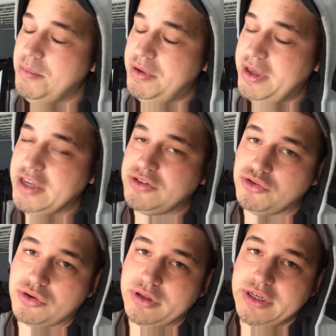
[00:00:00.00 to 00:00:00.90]
pH
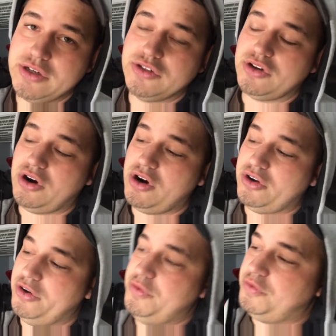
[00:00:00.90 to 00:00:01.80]
neutral cleaners are
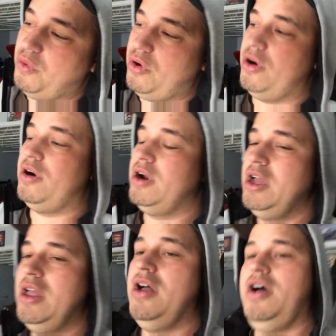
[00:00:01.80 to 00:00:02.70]
good for
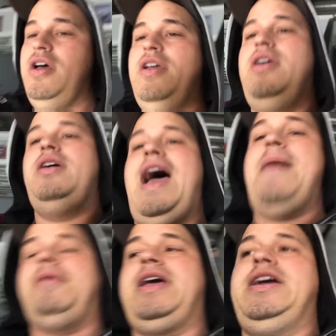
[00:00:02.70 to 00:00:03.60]

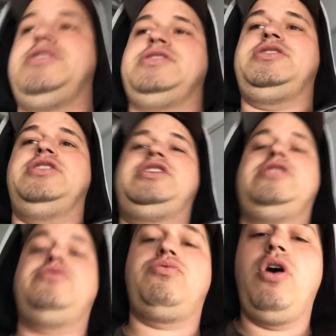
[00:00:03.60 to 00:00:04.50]
applications such
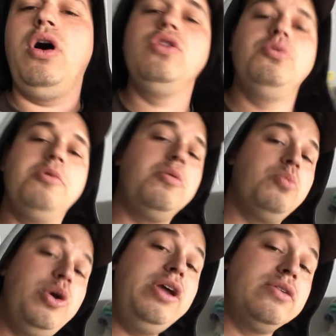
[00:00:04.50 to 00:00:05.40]
as raw
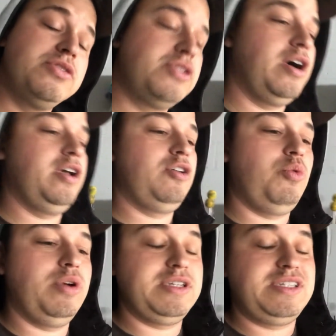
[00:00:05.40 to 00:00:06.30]
aluminum wheels. You
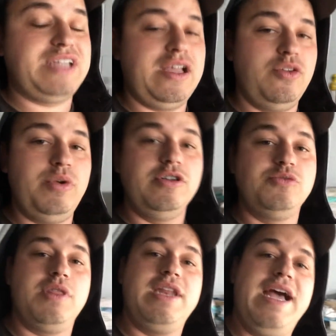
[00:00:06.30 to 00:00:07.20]
don't want to stain the
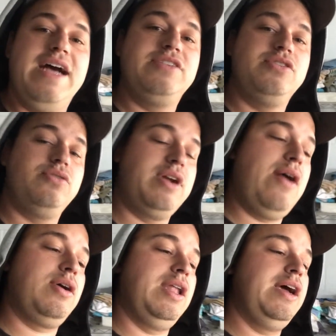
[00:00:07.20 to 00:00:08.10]
wheels with an acid or an
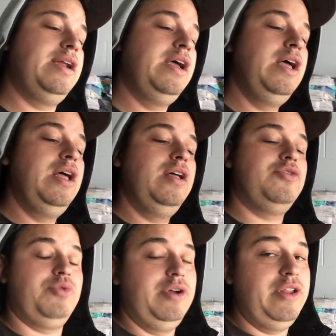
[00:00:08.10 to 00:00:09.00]
alkaline.
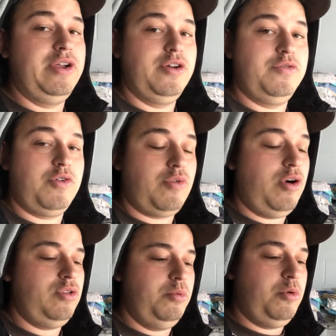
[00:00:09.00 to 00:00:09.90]
It's really good for
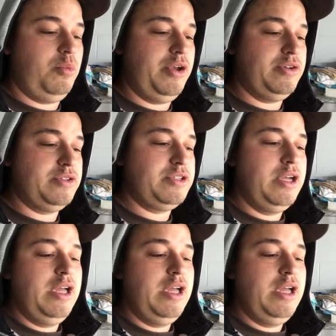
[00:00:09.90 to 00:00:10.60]
raw aluminum wheels.